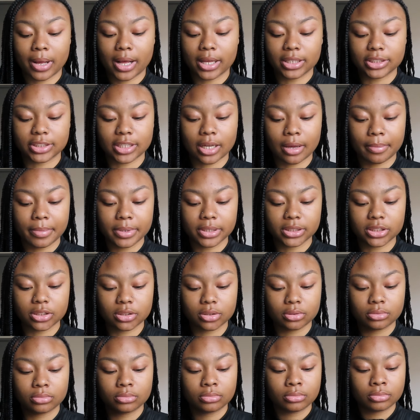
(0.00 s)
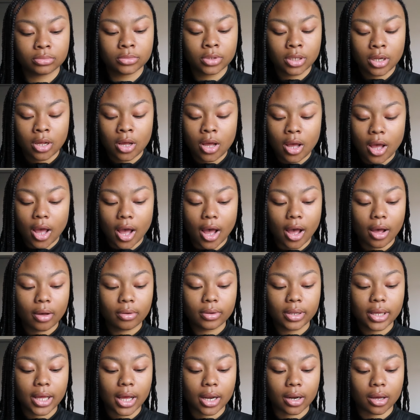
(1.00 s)
assignments. I
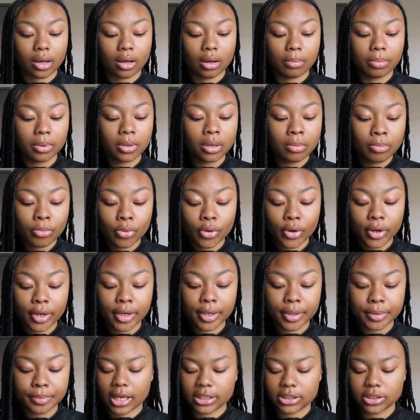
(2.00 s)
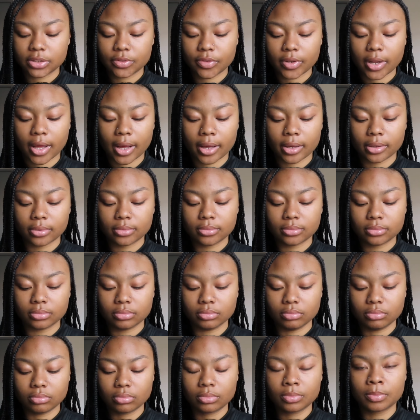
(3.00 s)
only got a couple of more. I just feel like
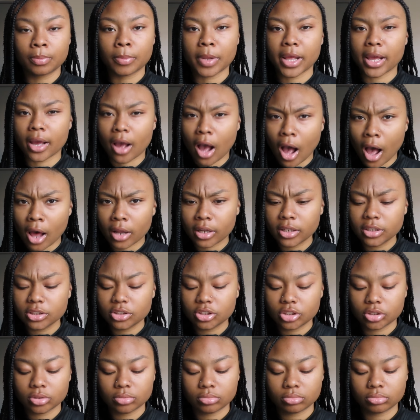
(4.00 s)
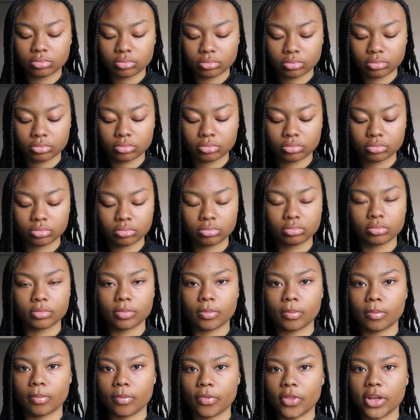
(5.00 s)
in college,
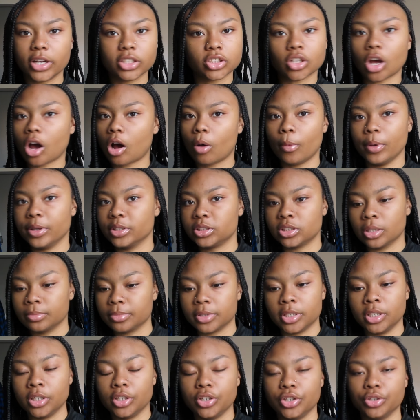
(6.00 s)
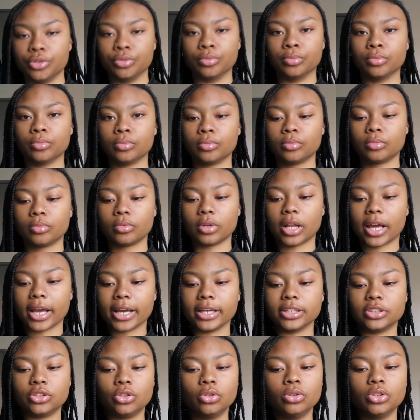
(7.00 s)
there's always something to do. Like,
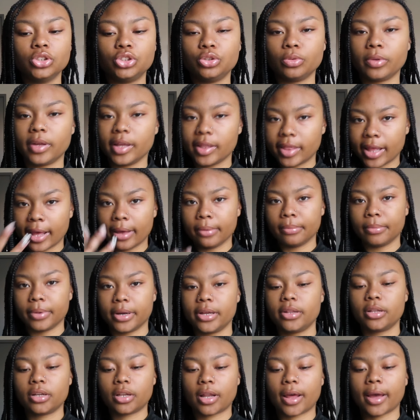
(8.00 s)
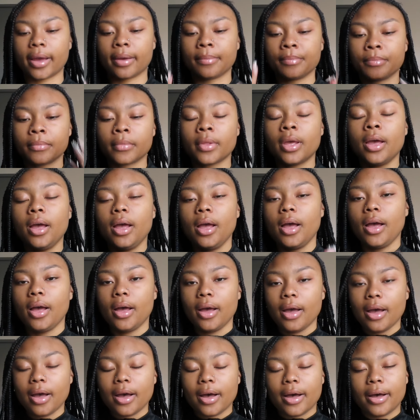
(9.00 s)
as soon as you get that breather, like,
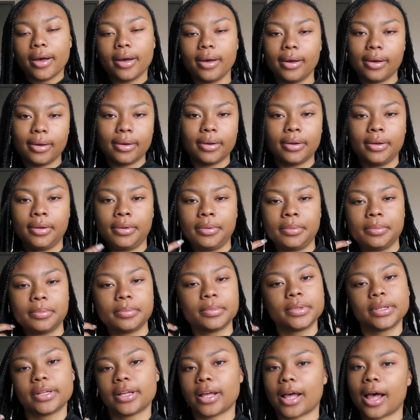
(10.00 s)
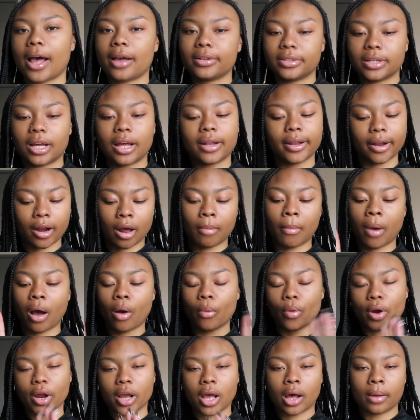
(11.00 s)
I did all my
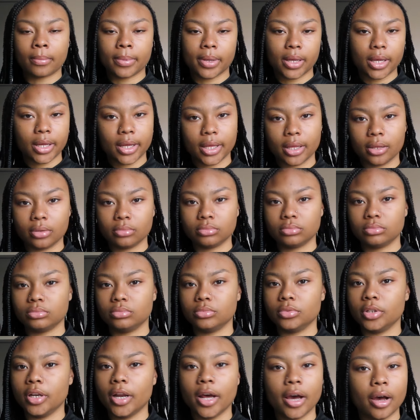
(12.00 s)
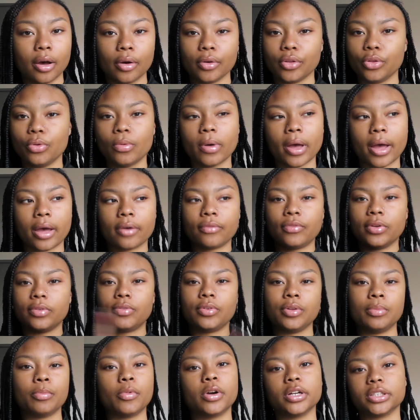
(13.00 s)
work, I'm good. No, you have
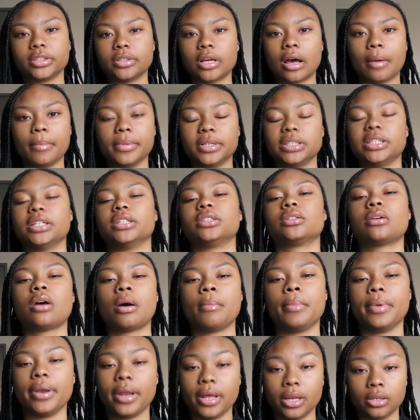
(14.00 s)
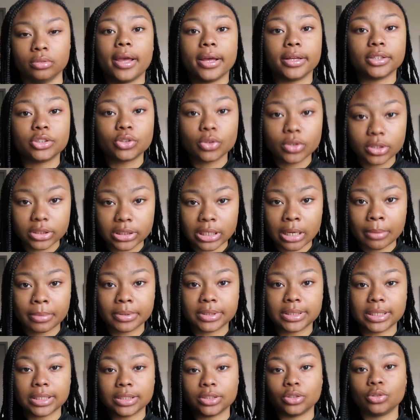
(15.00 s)
50 more assignments that's coming in. And 2
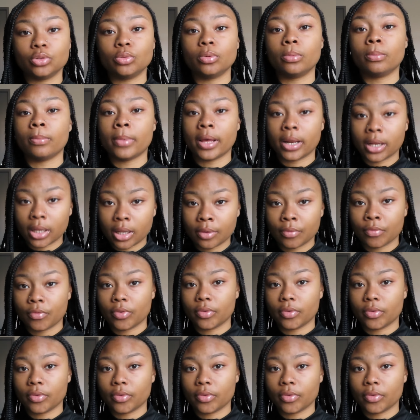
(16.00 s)
assignments that's due better than